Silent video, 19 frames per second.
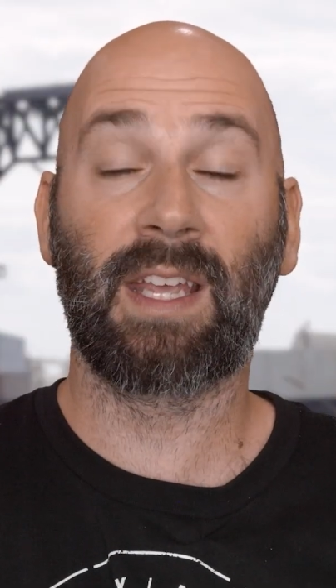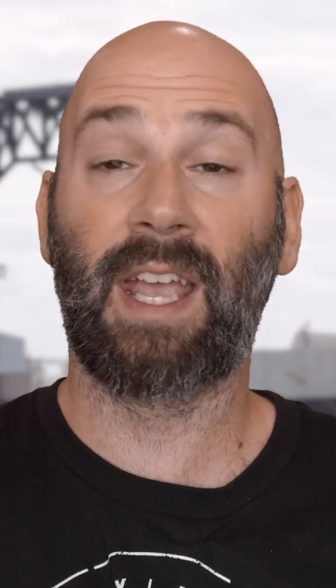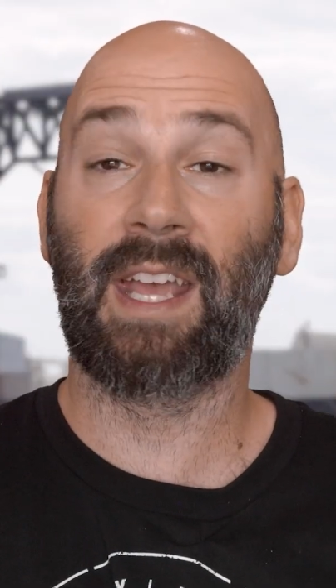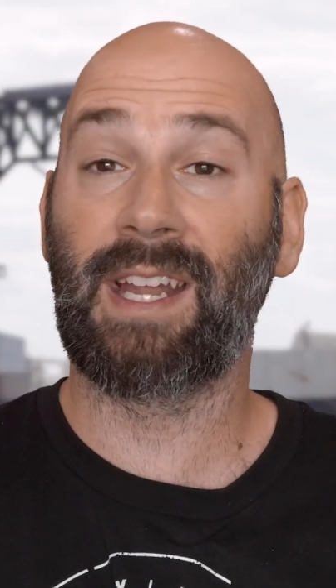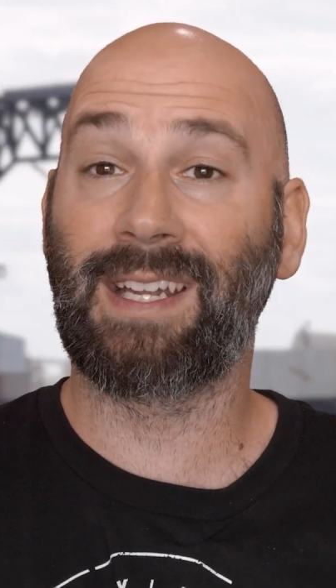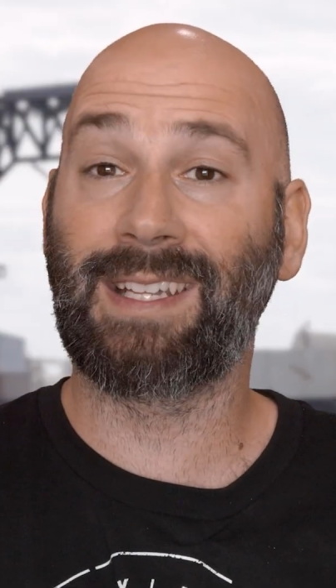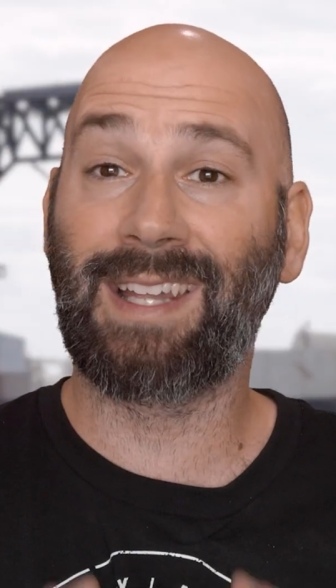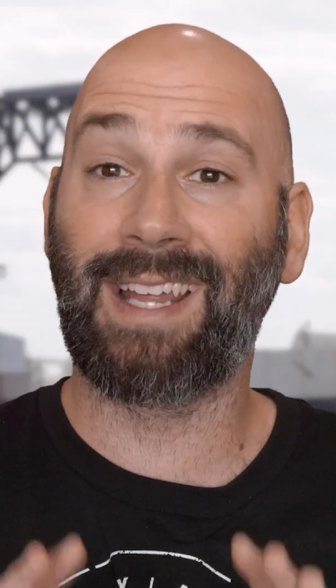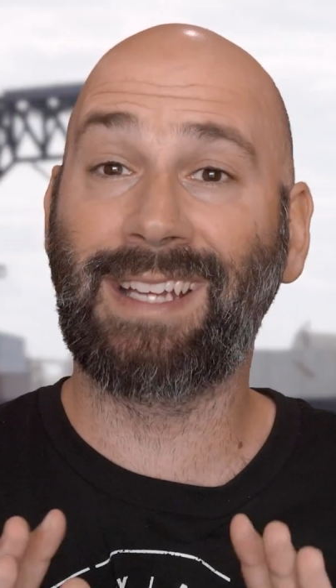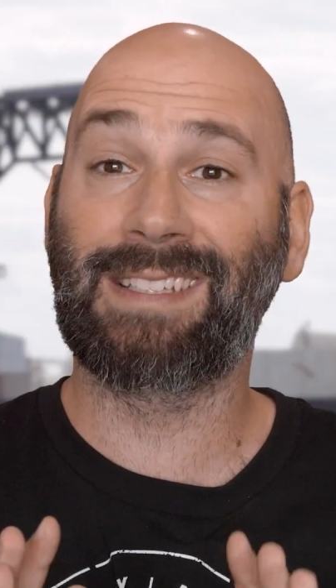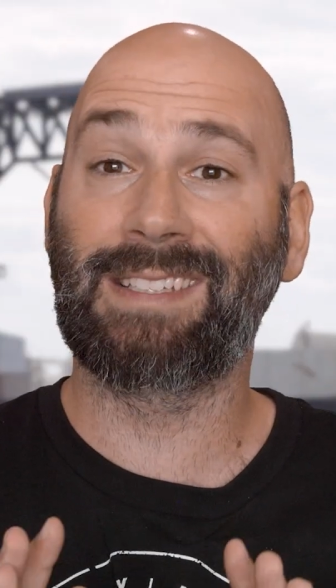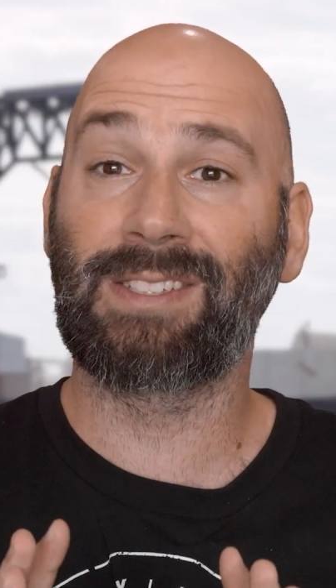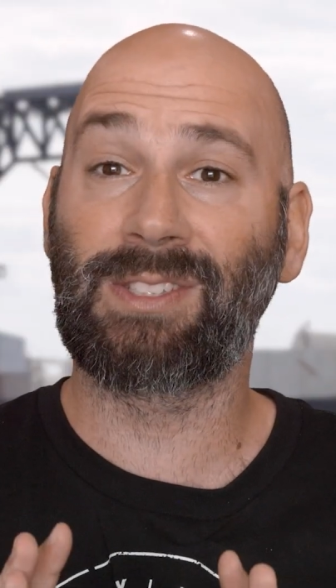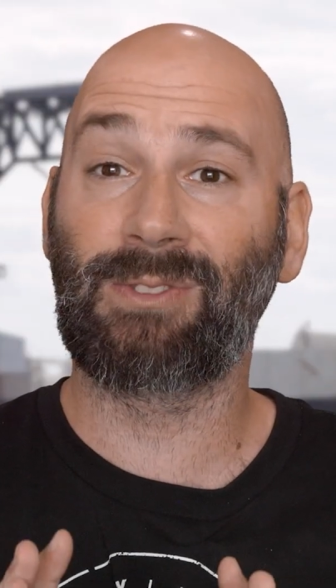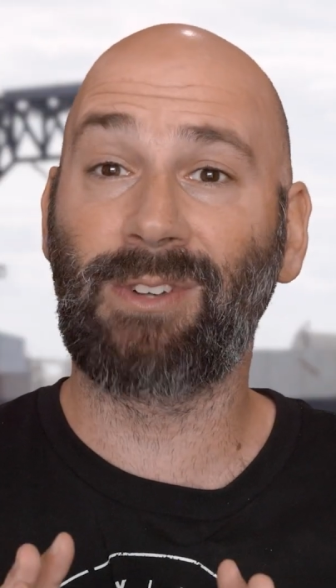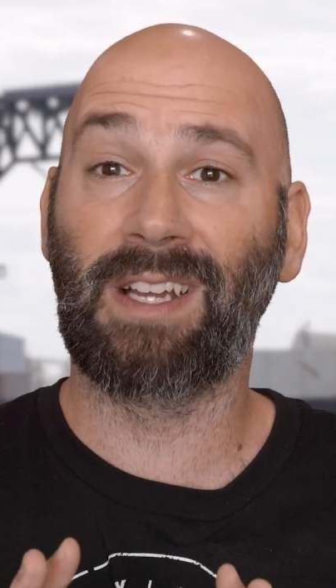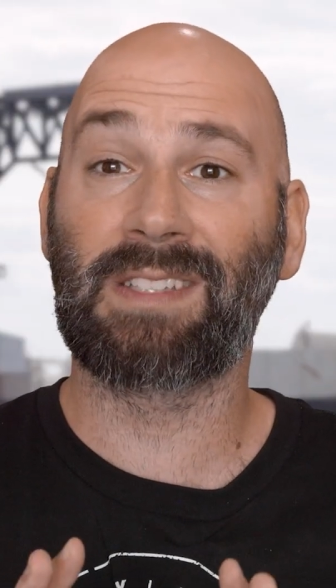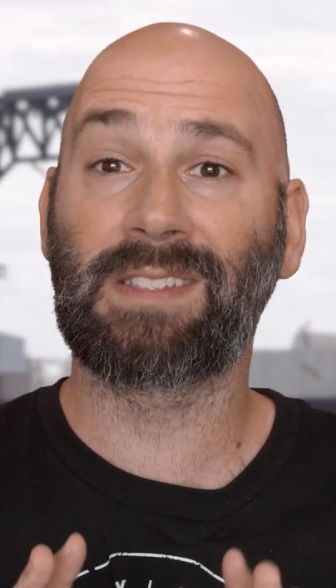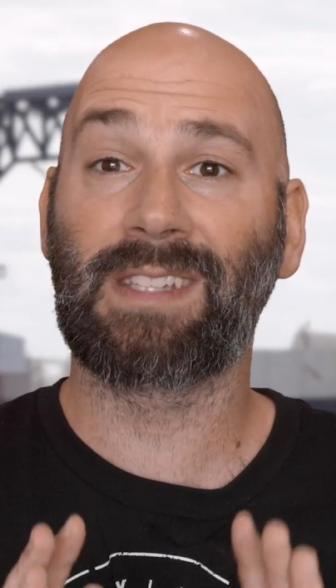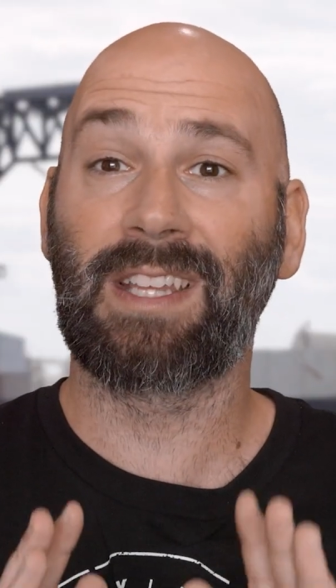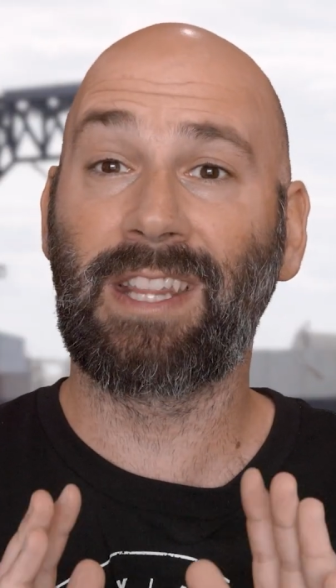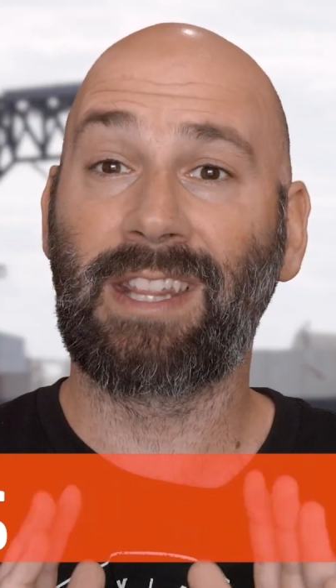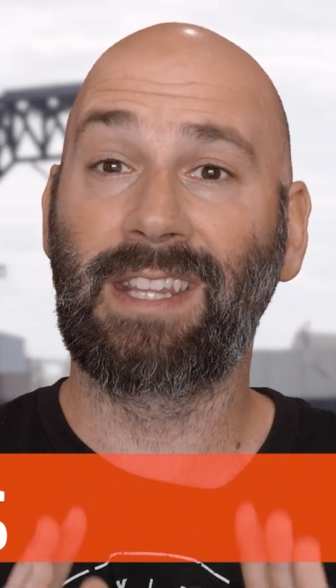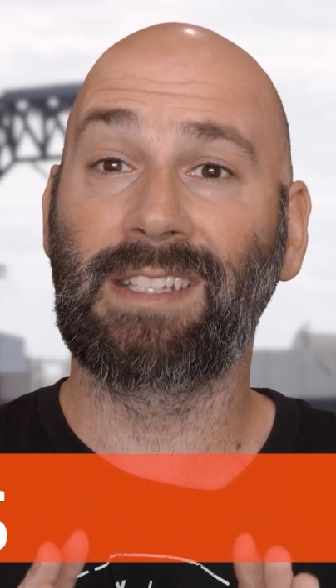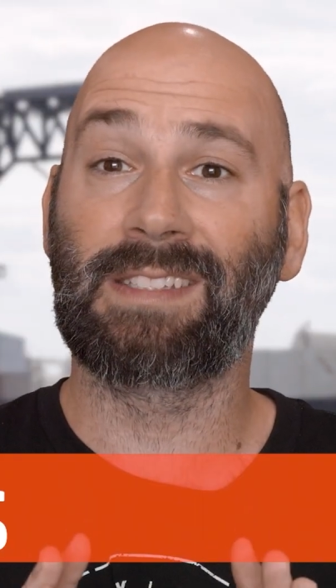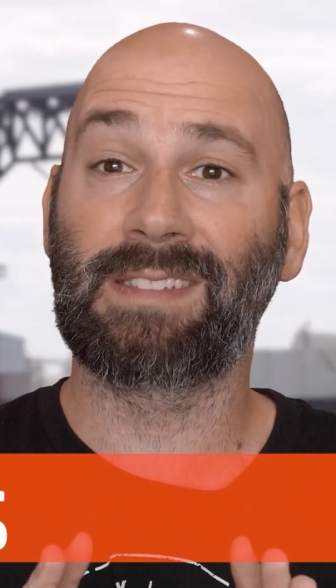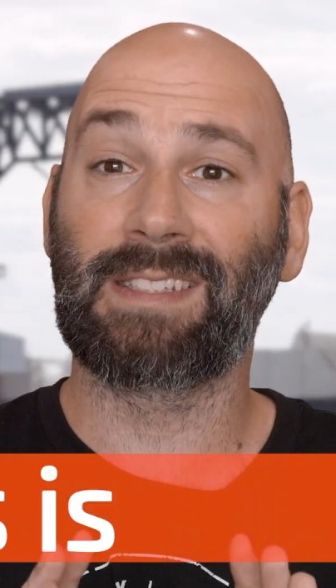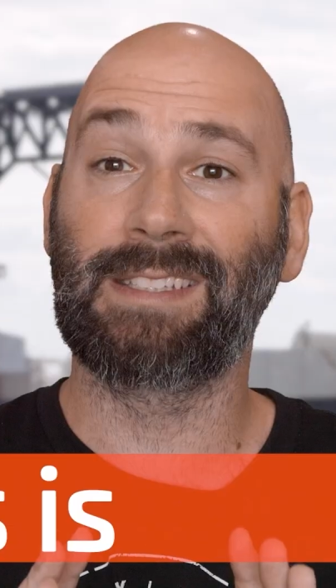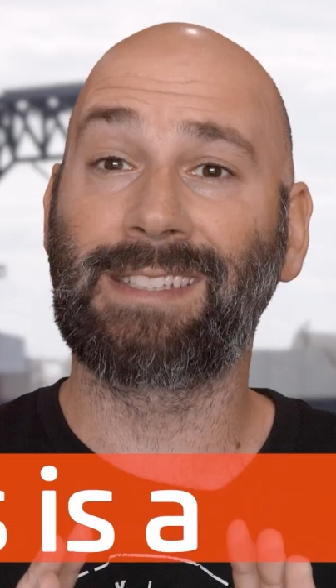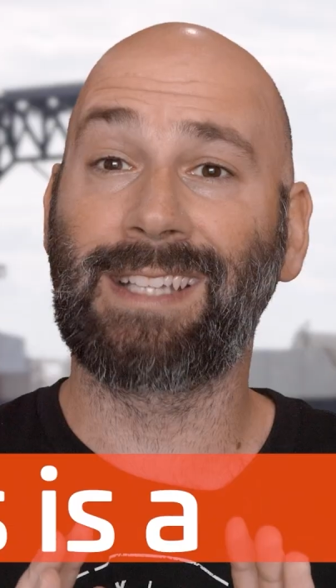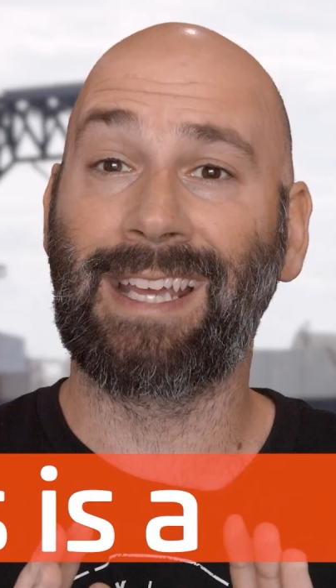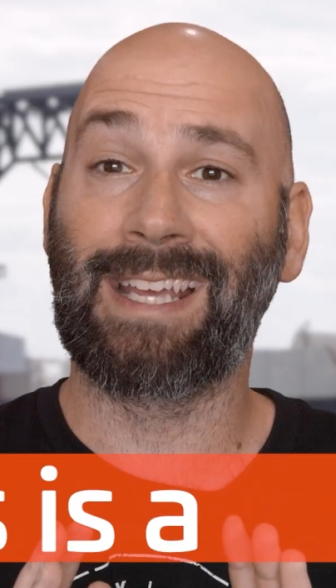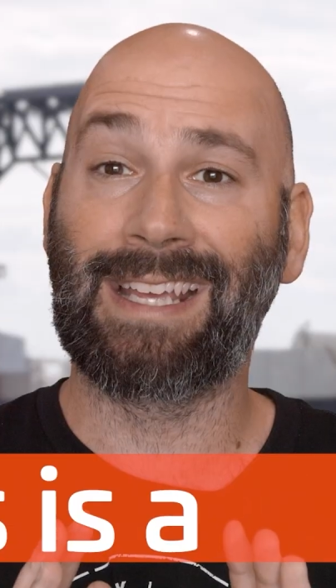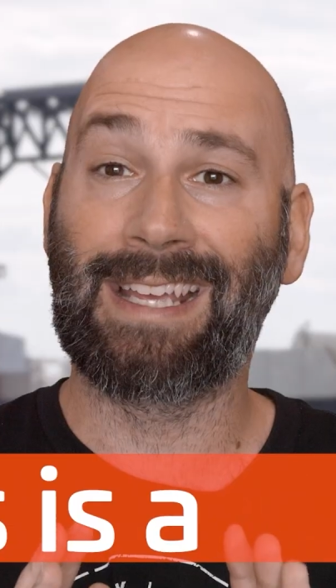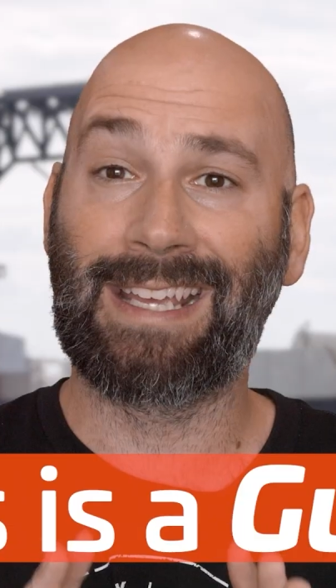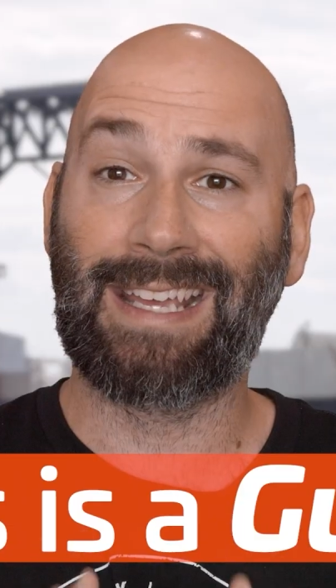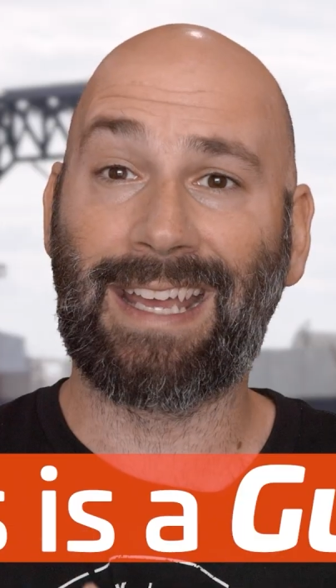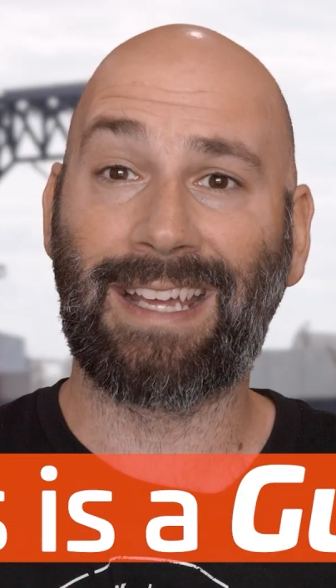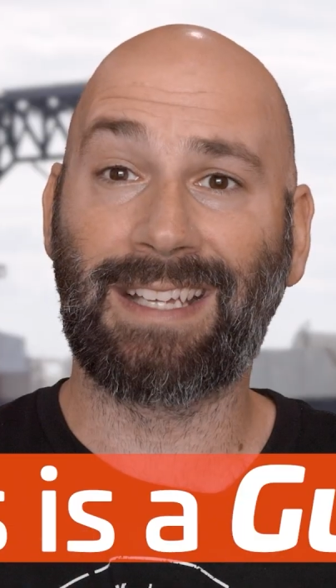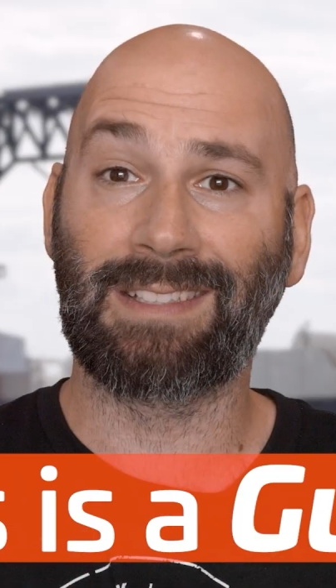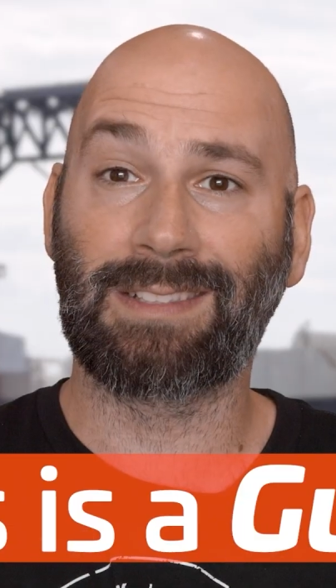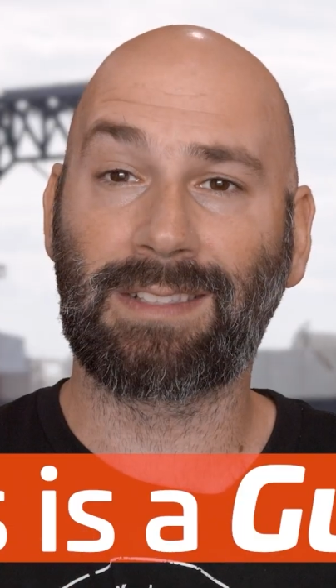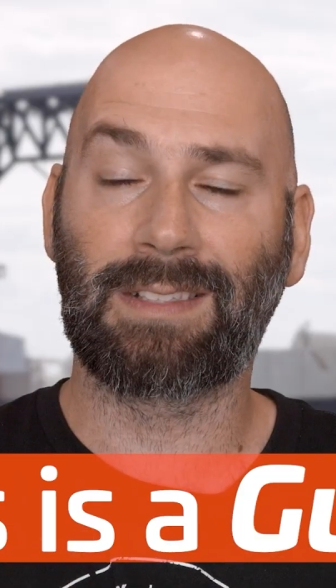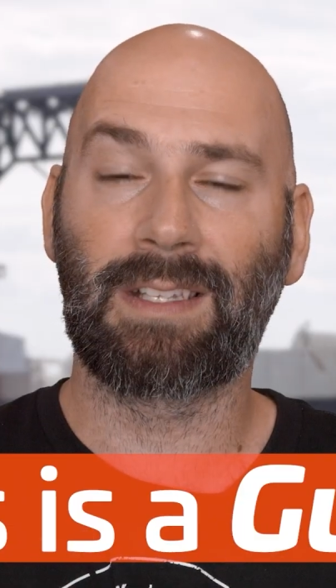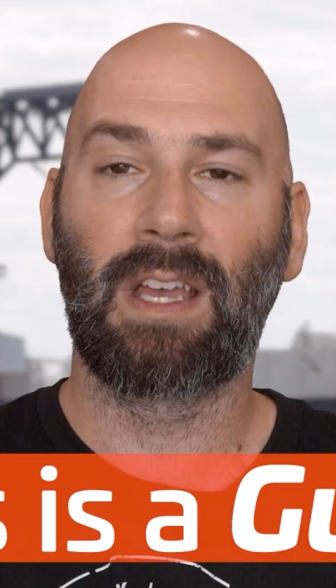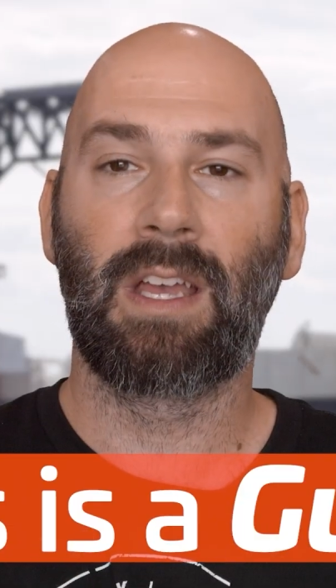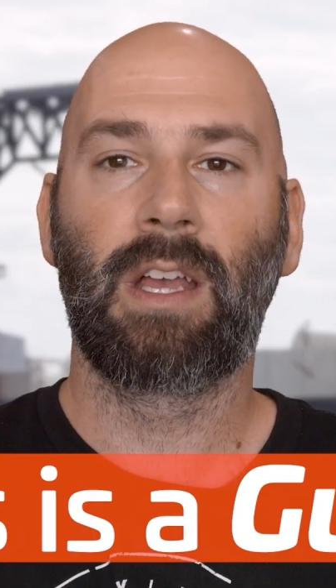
and I'd like to stress this is a guess,